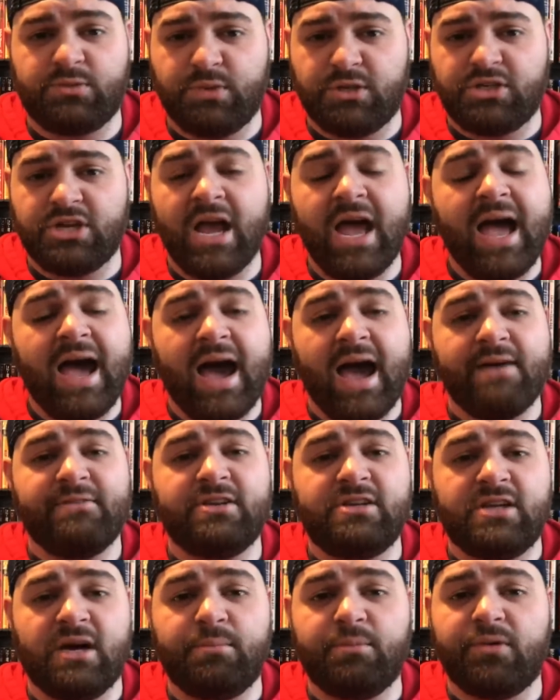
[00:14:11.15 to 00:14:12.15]
which I
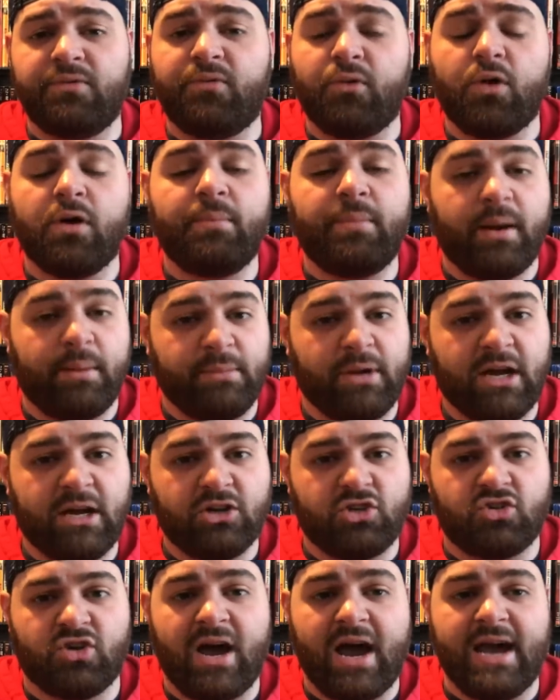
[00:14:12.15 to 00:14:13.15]
haven't done before, but I'm going
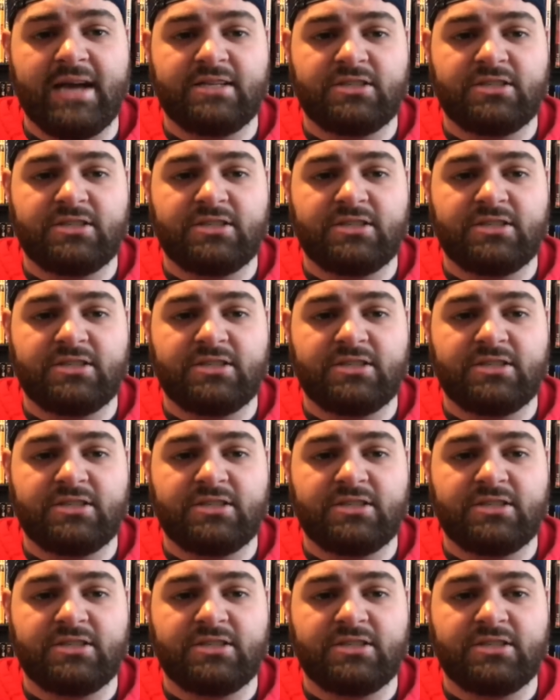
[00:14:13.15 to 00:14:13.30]
to try.